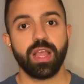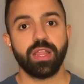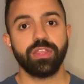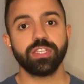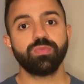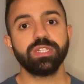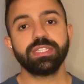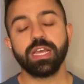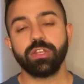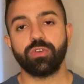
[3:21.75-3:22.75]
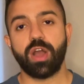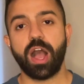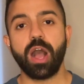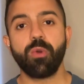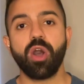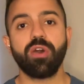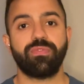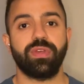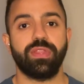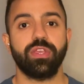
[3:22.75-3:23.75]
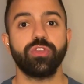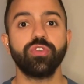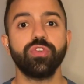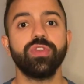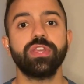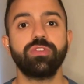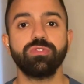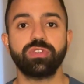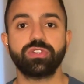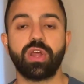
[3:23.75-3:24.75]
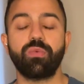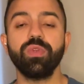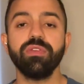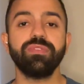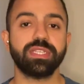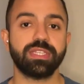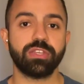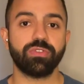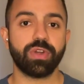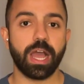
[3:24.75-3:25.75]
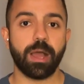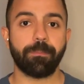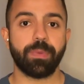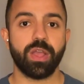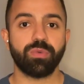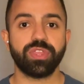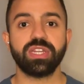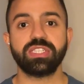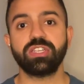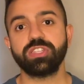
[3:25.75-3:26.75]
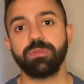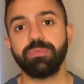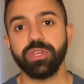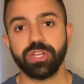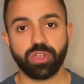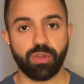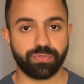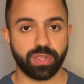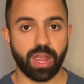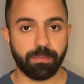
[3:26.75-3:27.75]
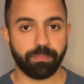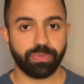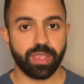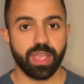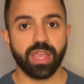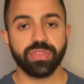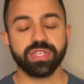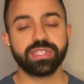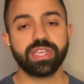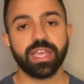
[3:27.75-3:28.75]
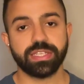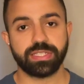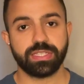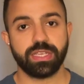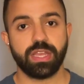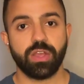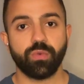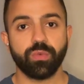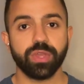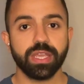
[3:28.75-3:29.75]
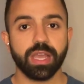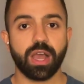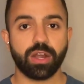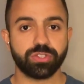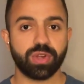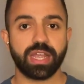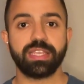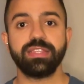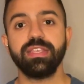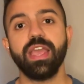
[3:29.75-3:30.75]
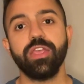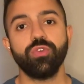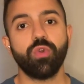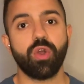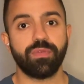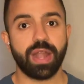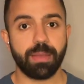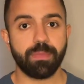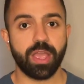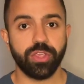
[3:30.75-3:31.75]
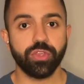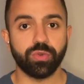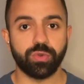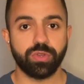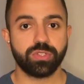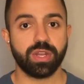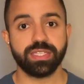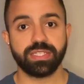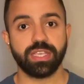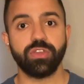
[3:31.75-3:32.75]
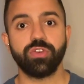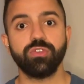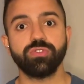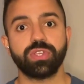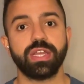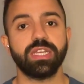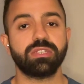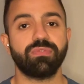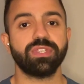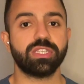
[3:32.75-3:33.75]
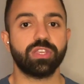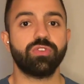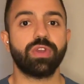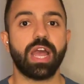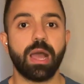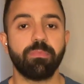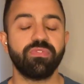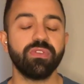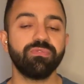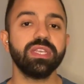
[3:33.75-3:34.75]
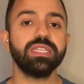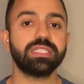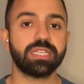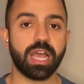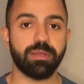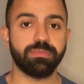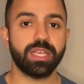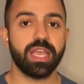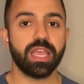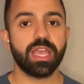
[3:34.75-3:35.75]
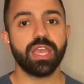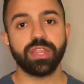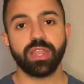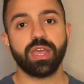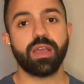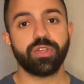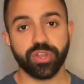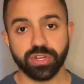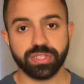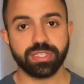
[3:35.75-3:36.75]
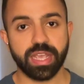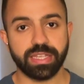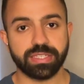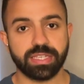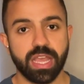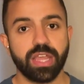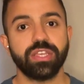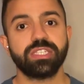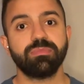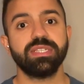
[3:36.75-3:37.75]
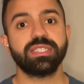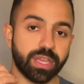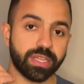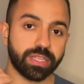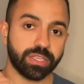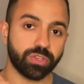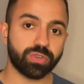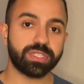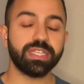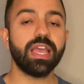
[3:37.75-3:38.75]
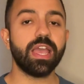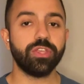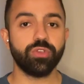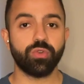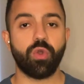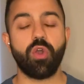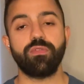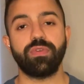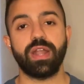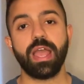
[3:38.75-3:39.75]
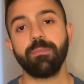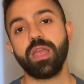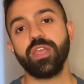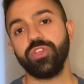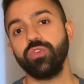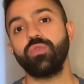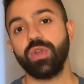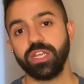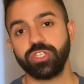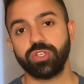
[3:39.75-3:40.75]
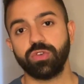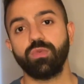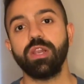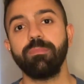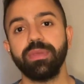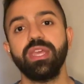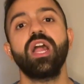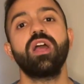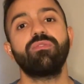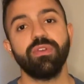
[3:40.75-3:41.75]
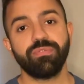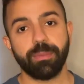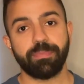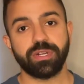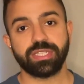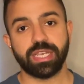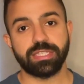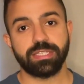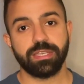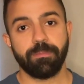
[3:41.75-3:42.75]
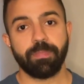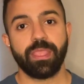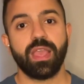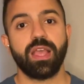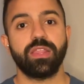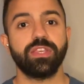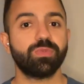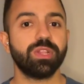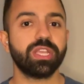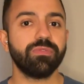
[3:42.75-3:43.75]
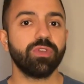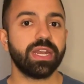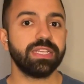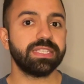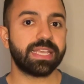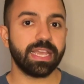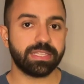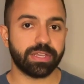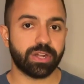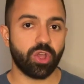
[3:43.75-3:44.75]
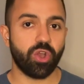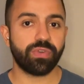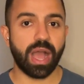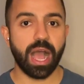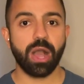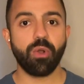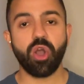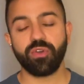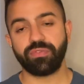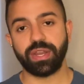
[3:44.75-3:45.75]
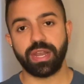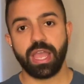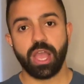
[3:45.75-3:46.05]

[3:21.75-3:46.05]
This will tell you how often your unique users are revisiting your app within a certain period of time. In this case, we are tracking DAU over MAU. So let's say your user is visiting your app 15 times in 30 days. This means that your DAU over MAU ratio will be 50%. This will give you an indicator of how often